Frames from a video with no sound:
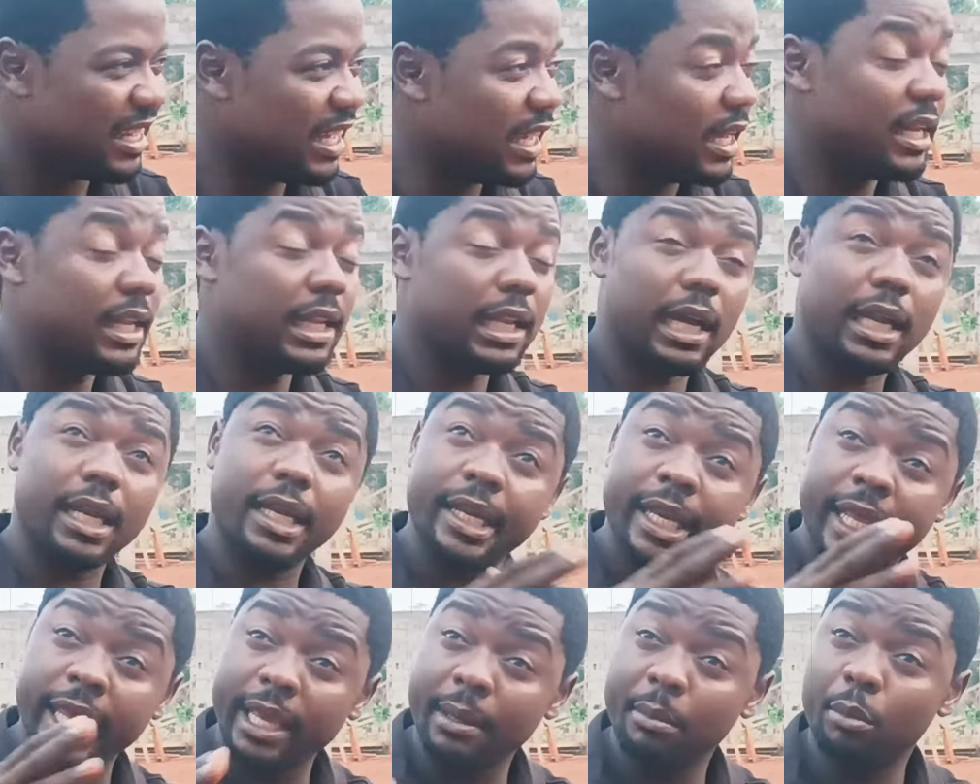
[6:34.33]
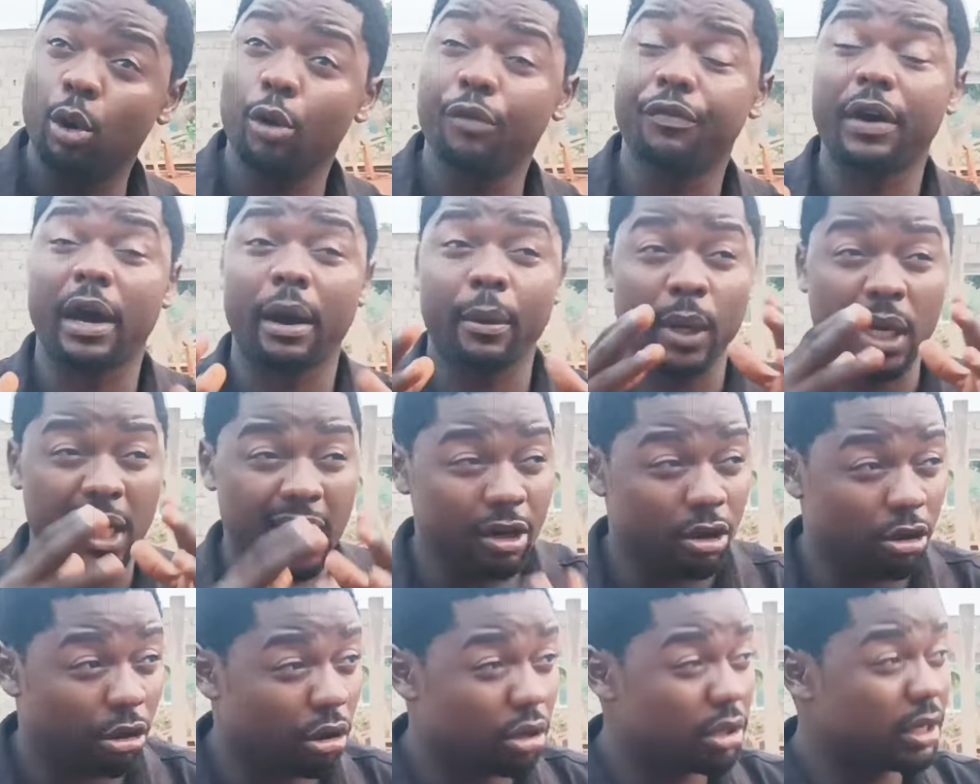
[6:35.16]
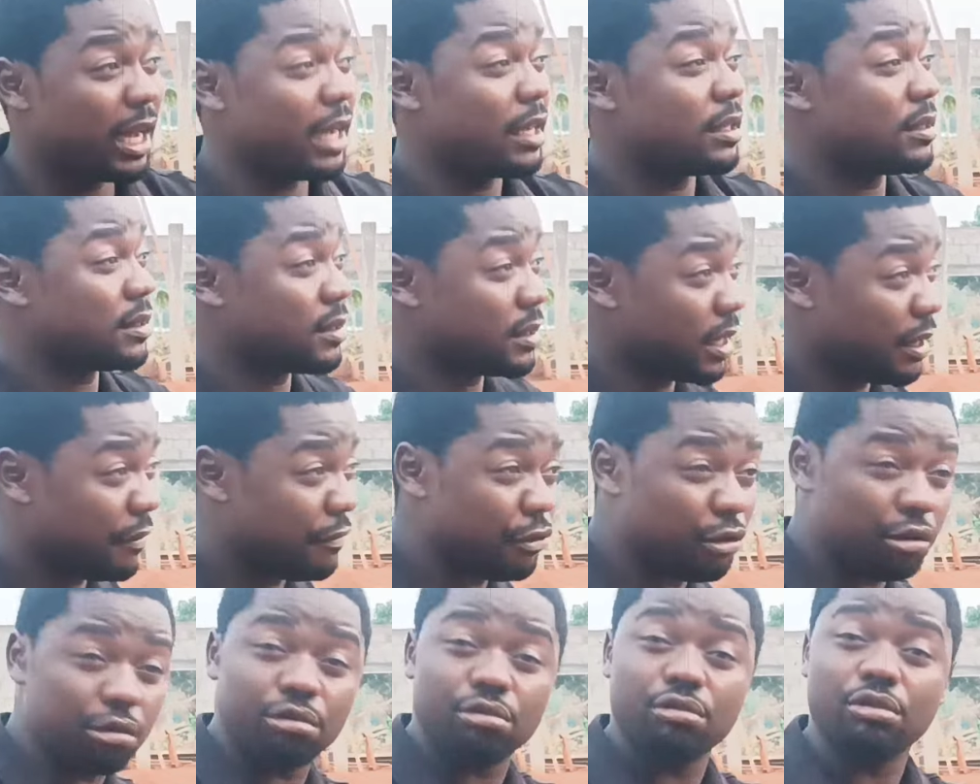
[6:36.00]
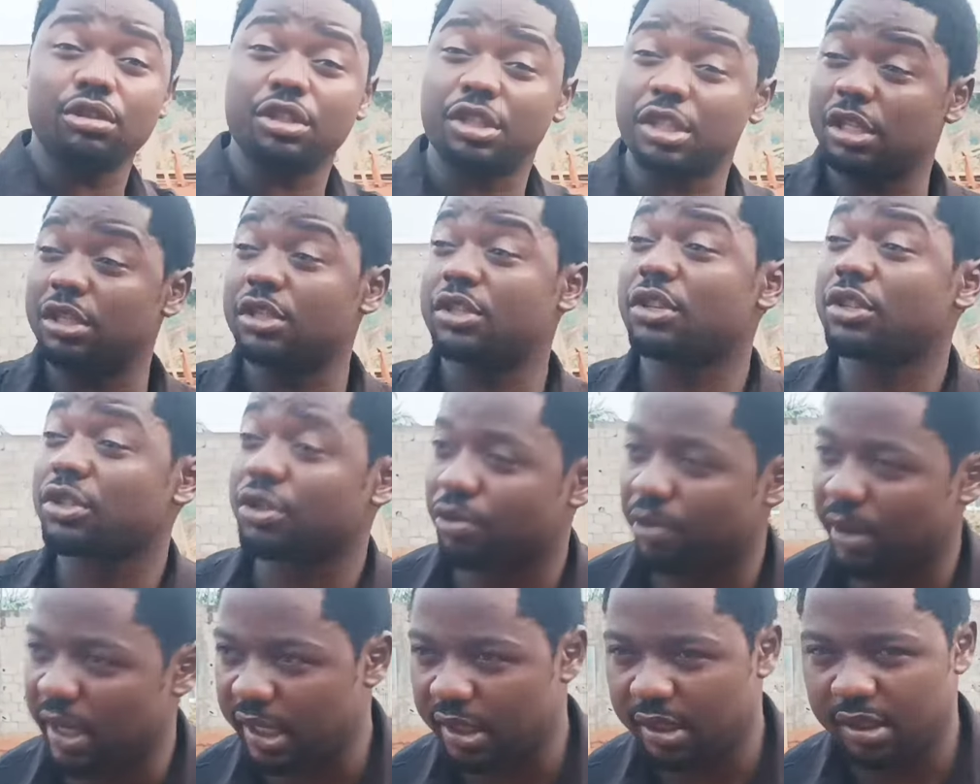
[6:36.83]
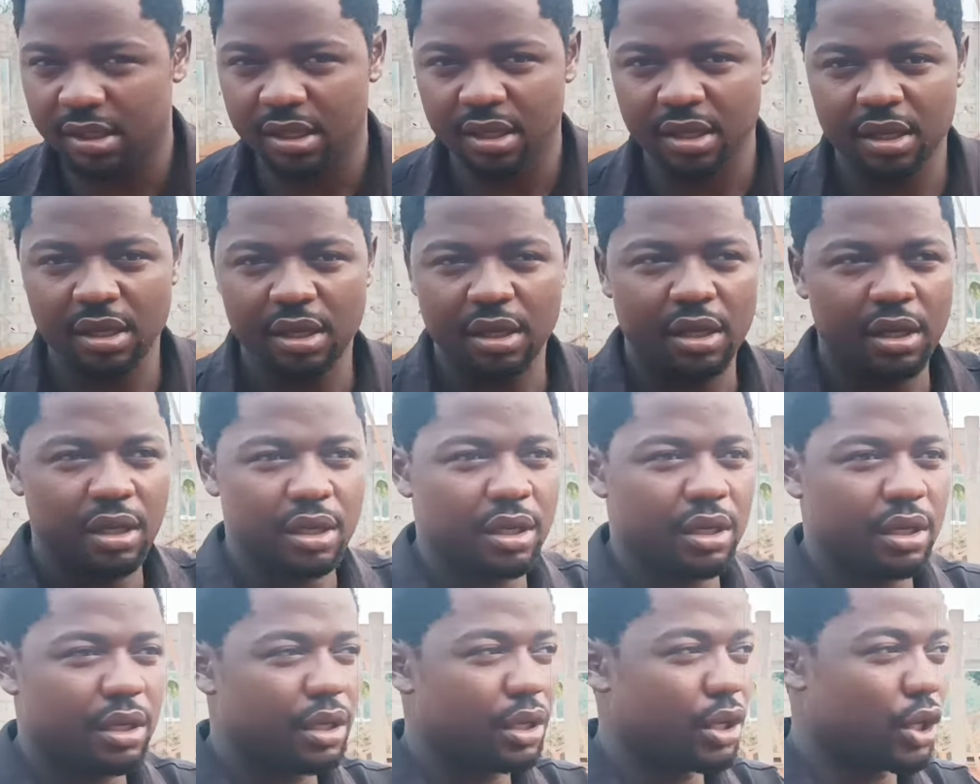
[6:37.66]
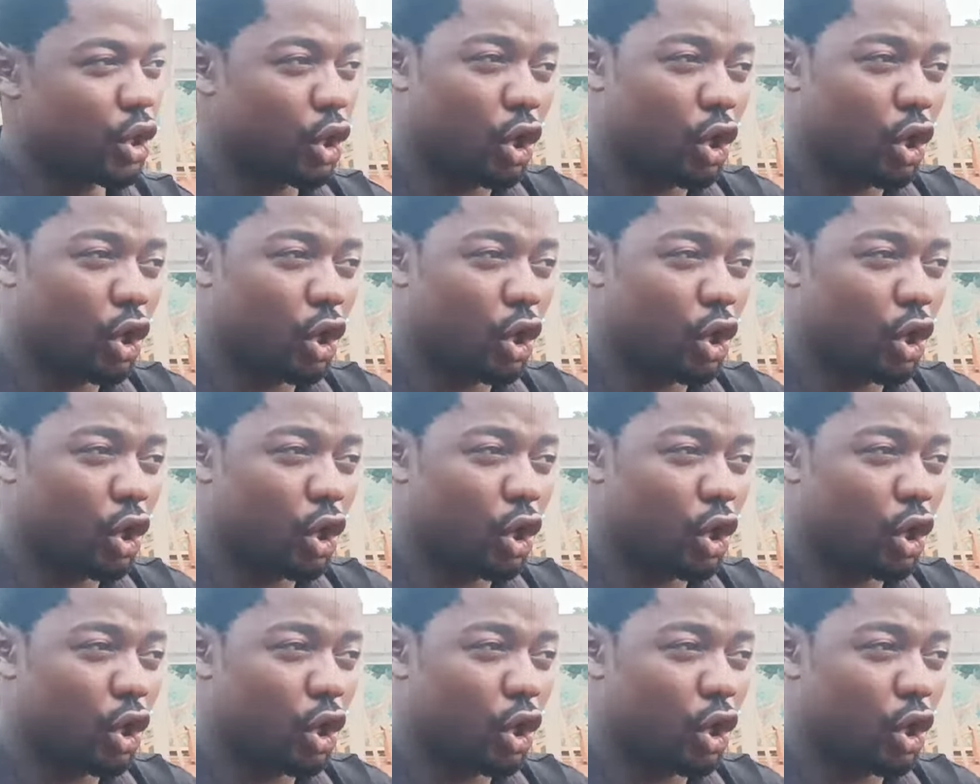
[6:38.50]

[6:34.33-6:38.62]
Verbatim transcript: In the name of our Lord and Savior Jesus Christ. Amen.